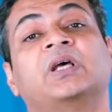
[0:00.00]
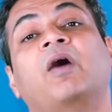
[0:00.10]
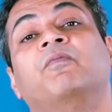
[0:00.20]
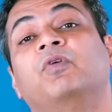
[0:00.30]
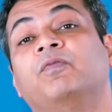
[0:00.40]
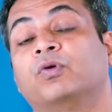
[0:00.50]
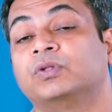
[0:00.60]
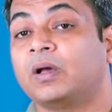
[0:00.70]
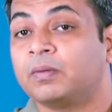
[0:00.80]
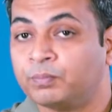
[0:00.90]
harmful for
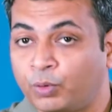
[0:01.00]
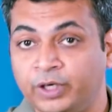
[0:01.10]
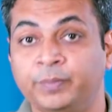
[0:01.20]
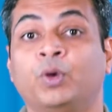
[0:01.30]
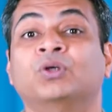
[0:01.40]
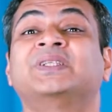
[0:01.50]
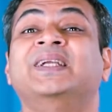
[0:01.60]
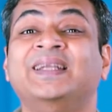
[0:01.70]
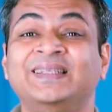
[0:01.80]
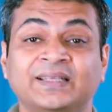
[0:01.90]
the body because
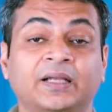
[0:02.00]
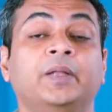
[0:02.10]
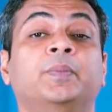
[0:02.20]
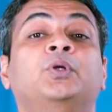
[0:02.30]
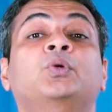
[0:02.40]
kidney is unable